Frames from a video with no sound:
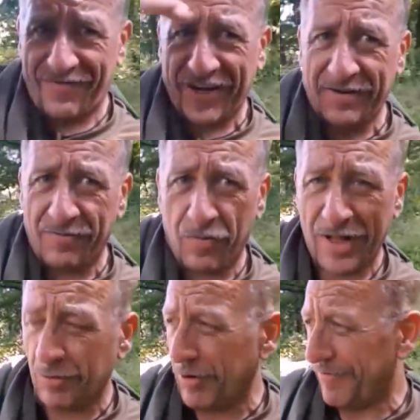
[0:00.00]
having,
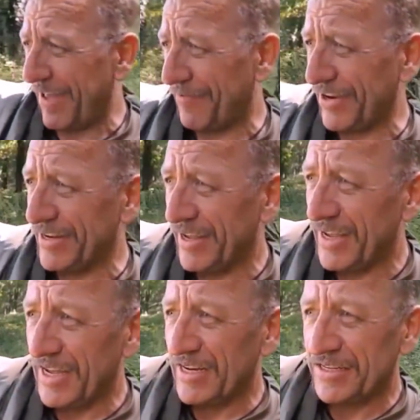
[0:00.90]
well worth having.
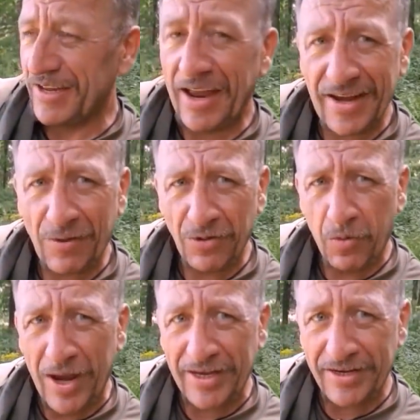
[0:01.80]
Getting out
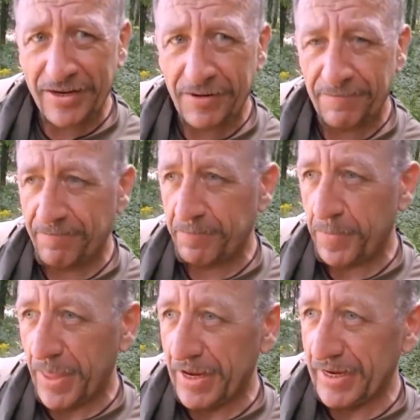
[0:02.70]
the wind
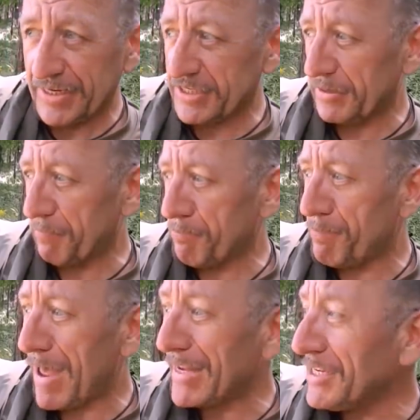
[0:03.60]
is
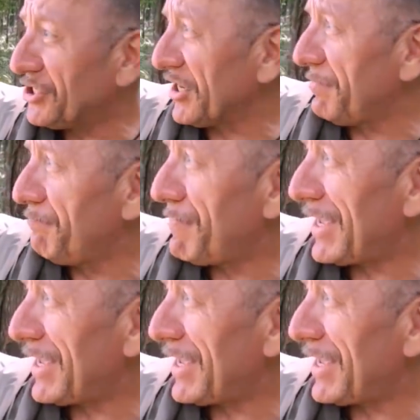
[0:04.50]
major.